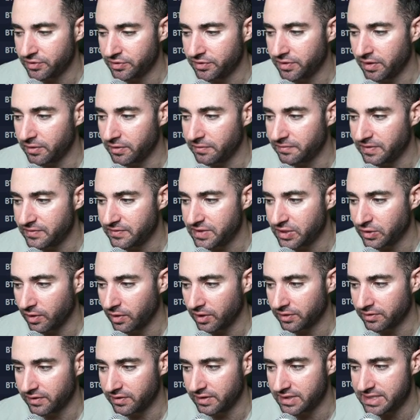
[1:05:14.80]
50
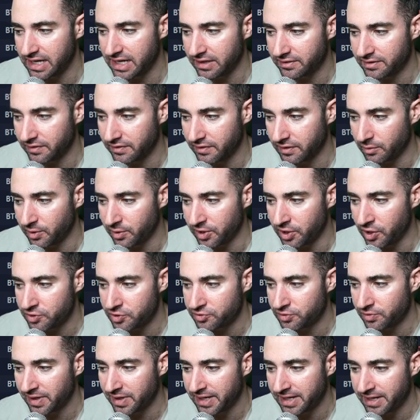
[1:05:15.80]
crossing the downside of the
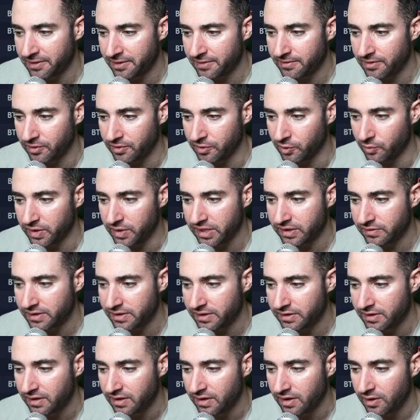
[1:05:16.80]
100 right now on the
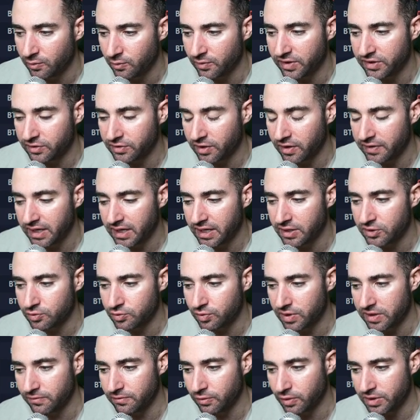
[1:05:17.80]
weekly. We saw that in
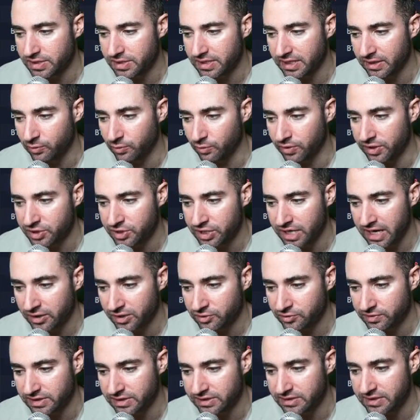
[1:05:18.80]
2014, which
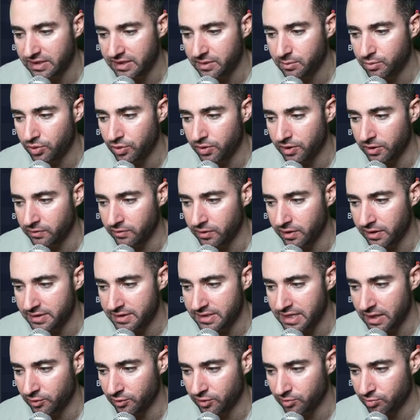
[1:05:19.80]
actually did put a lot of
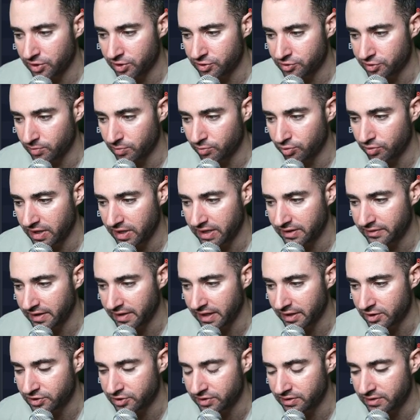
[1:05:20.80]
downward pressure on price
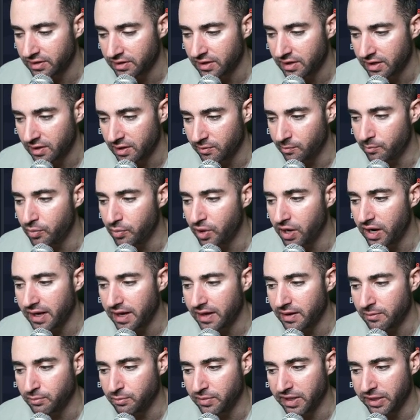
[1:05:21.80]
action,
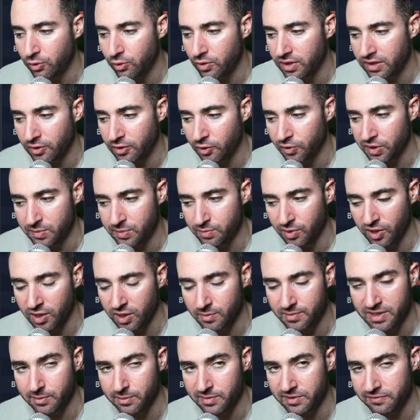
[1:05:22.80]
but Bitcoin had already
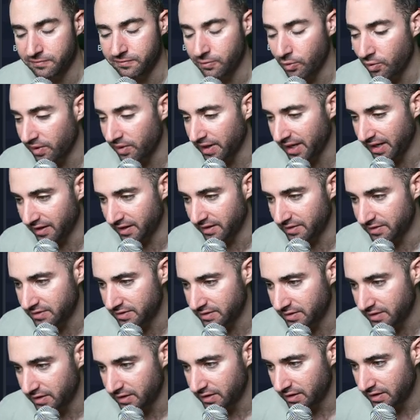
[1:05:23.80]
bottomed out beforehand.
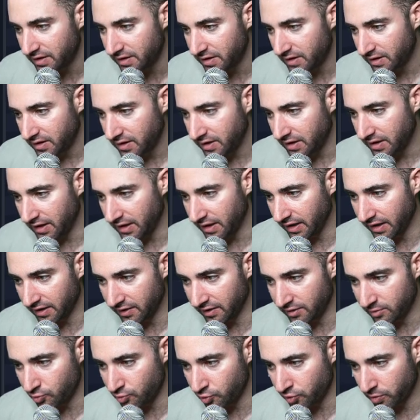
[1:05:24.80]

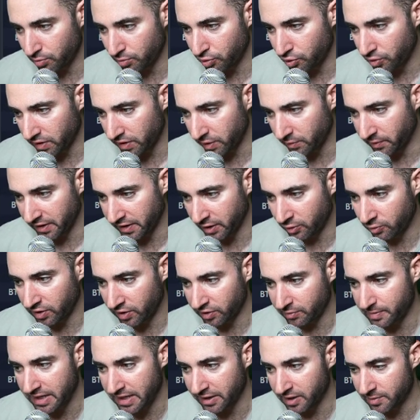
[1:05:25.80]
And more importantly, when they cross
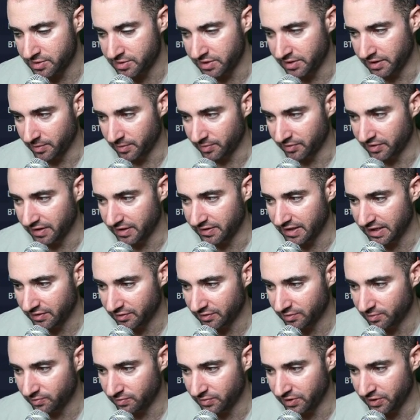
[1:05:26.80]
back up to the upside,
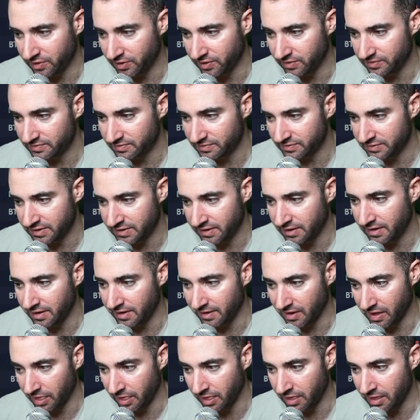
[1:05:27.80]
that's, you know,
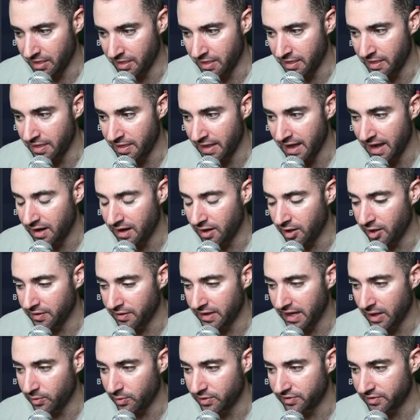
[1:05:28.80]
that
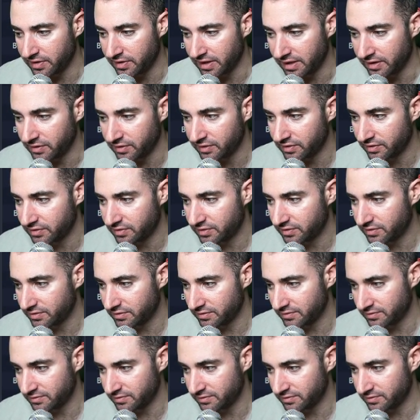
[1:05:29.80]
was a nice